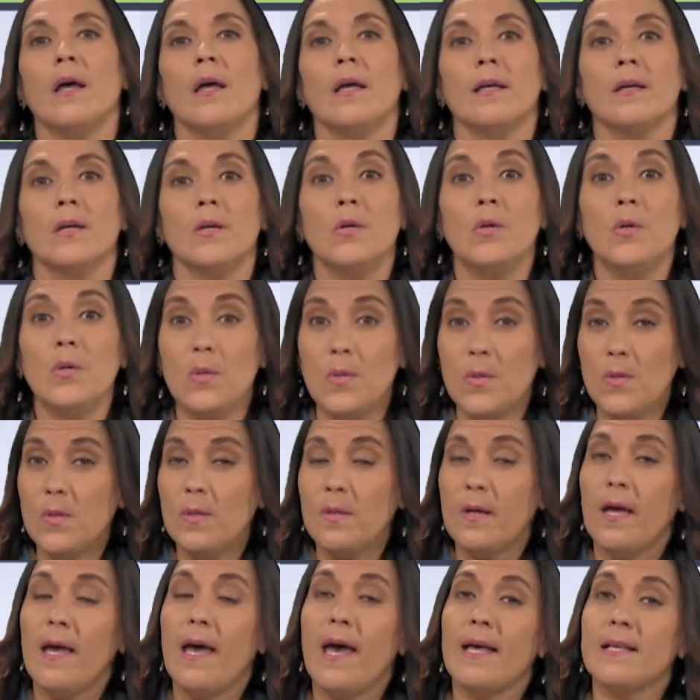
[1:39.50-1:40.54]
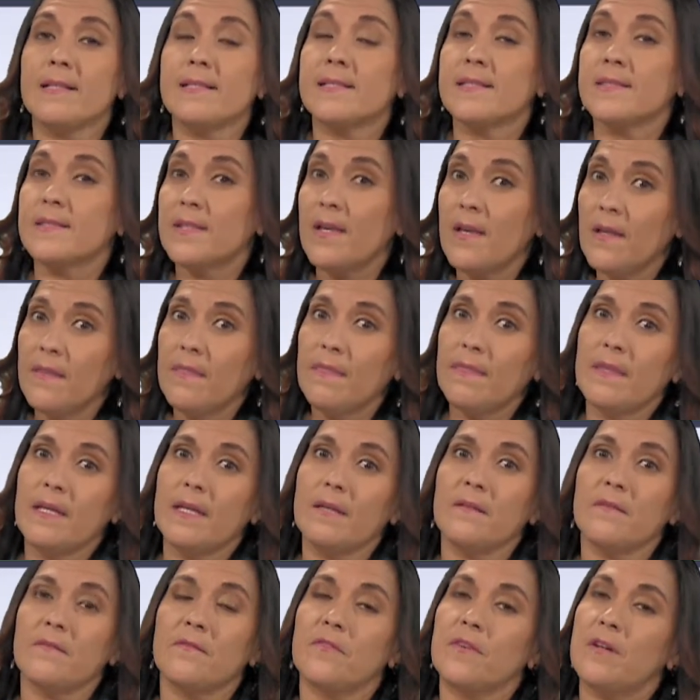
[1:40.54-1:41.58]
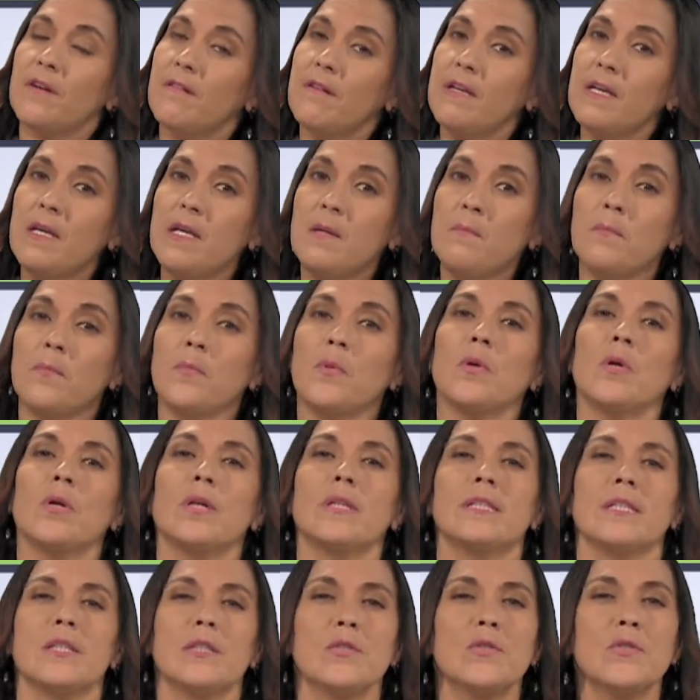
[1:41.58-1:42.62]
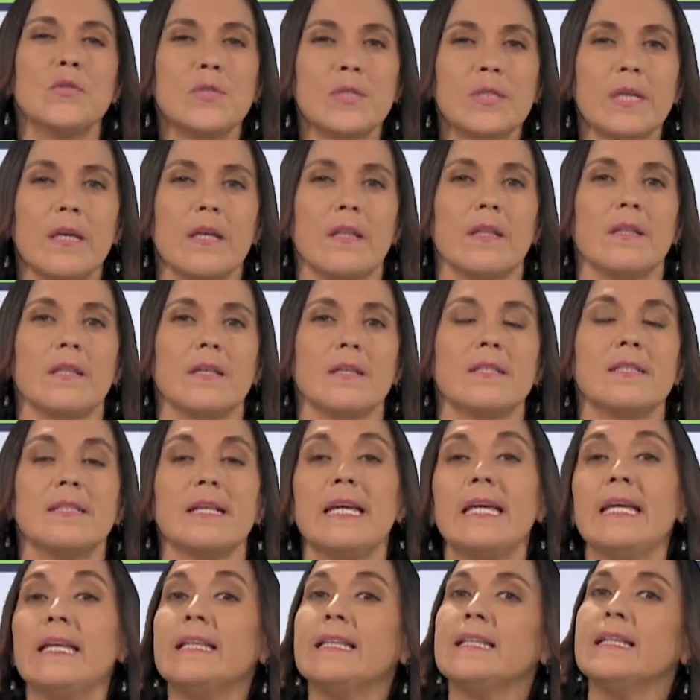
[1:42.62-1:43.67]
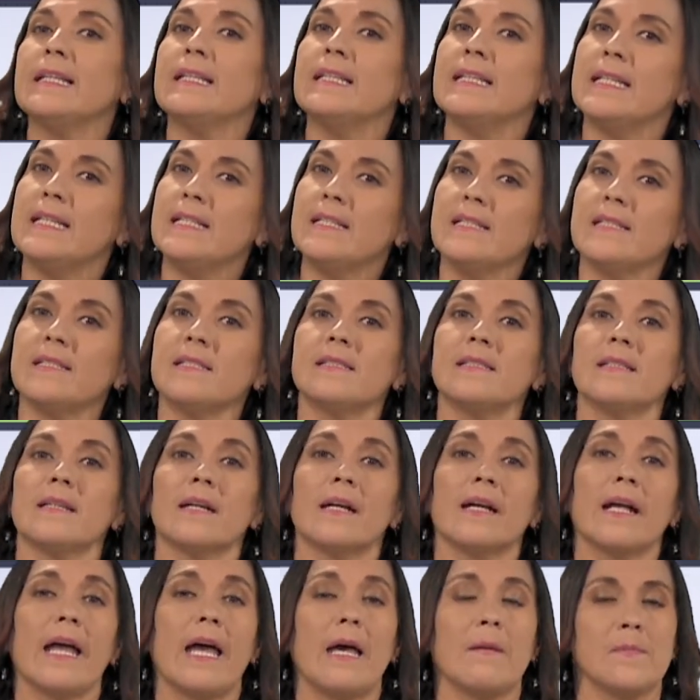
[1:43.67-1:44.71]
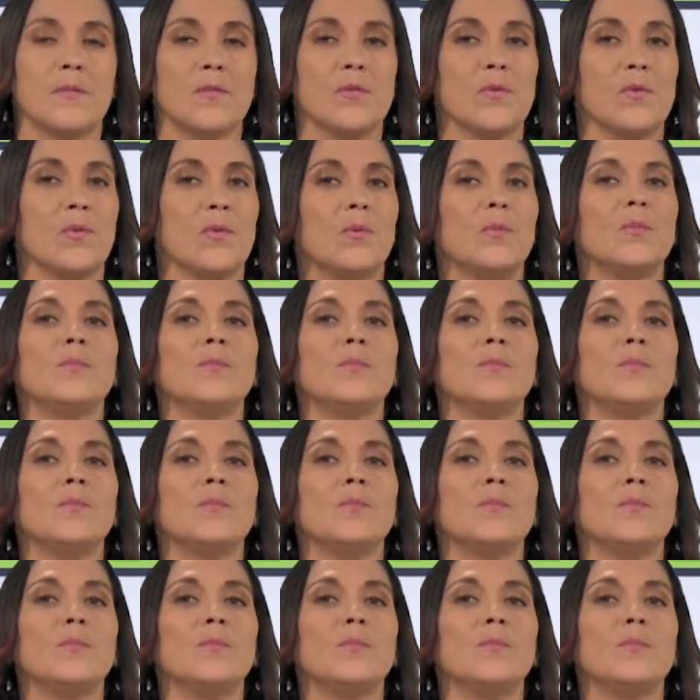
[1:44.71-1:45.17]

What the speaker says: who has something very important to tell us in the next capsule.